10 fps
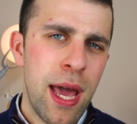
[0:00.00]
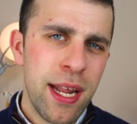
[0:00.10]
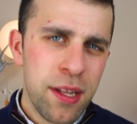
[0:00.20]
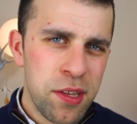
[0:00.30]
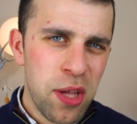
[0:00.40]

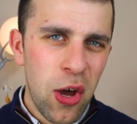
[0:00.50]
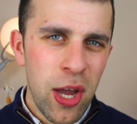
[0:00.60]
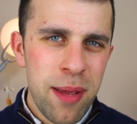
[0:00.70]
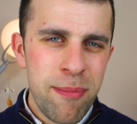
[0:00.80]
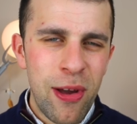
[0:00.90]
and at the
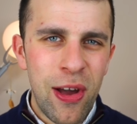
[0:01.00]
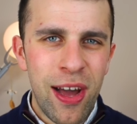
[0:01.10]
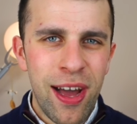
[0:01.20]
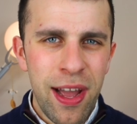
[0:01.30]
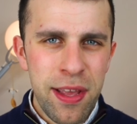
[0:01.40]
time,
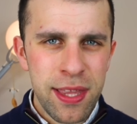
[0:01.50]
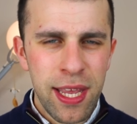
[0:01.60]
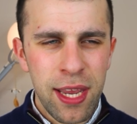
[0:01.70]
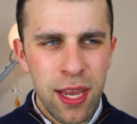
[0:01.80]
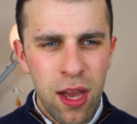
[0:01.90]
uh, I
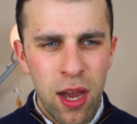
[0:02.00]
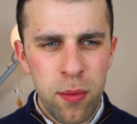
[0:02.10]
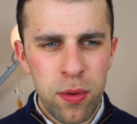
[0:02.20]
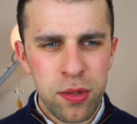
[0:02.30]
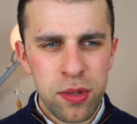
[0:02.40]
think
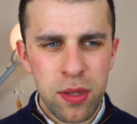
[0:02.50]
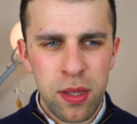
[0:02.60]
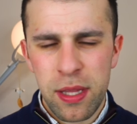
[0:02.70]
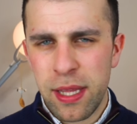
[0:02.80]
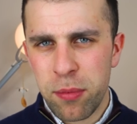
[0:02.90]
I was,
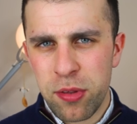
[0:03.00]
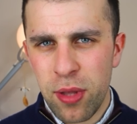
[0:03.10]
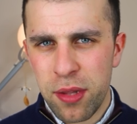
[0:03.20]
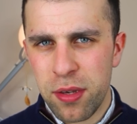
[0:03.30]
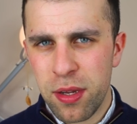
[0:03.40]
I think it was
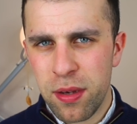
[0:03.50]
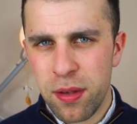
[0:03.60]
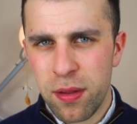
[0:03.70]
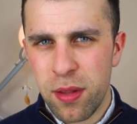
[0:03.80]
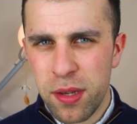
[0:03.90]
two
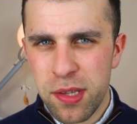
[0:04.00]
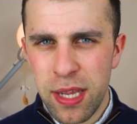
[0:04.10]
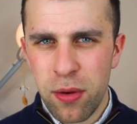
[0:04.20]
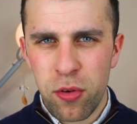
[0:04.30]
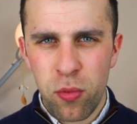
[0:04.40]
thousand
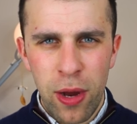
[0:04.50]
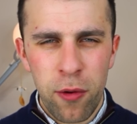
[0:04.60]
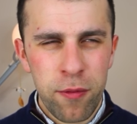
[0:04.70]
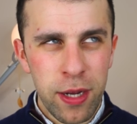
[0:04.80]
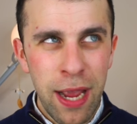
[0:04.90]
thirteen or
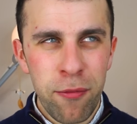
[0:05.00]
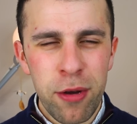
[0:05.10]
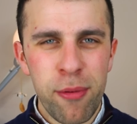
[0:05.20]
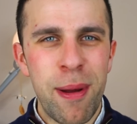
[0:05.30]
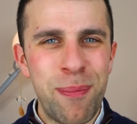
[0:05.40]
twelve, I can't
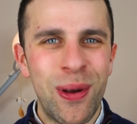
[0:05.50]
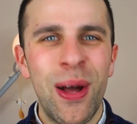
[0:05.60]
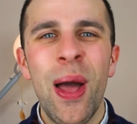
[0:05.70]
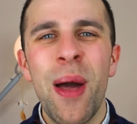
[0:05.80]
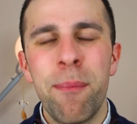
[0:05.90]
really remember,